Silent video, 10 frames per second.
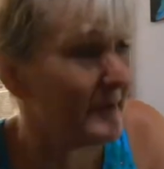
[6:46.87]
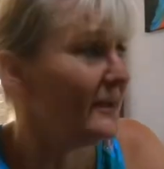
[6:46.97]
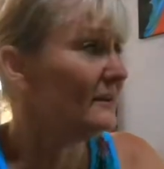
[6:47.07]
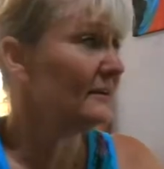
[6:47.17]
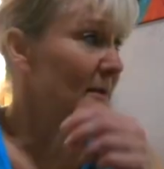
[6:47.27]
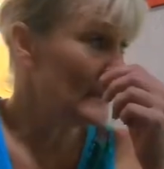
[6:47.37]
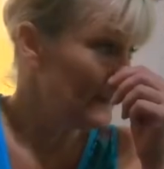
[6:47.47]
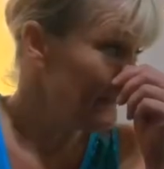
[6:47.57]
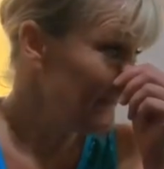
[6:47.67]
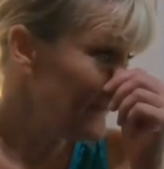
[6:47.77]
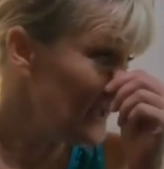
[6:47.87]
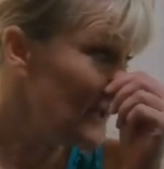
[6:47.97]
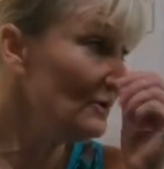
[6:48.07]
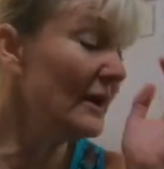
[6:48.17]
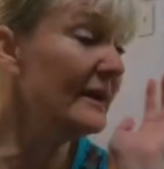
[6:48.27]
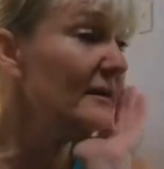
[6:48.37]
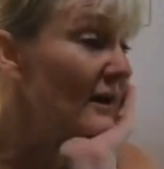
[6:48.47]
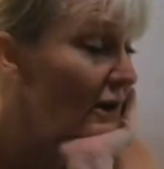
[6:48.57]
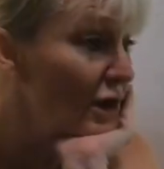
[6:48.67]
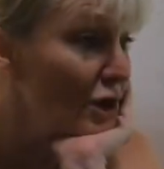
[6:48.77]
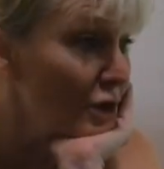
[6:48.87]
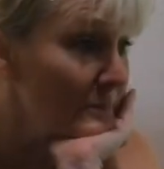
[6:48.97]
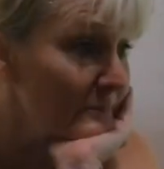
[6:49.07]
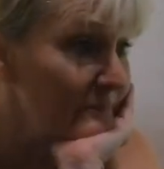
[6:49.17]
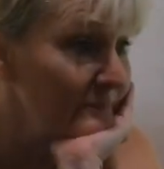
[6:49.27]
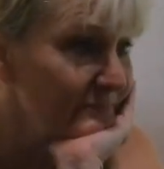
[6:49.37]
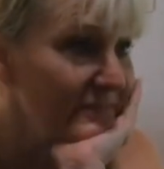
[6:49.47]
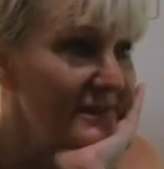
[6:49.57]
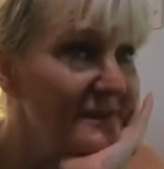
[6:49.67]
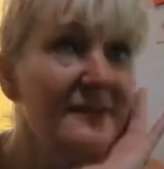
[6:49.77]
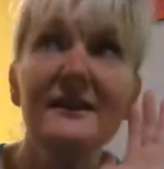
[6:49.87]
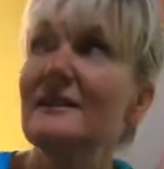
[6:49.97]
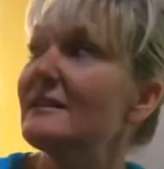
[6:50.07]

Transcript: But anyway, um, this is it.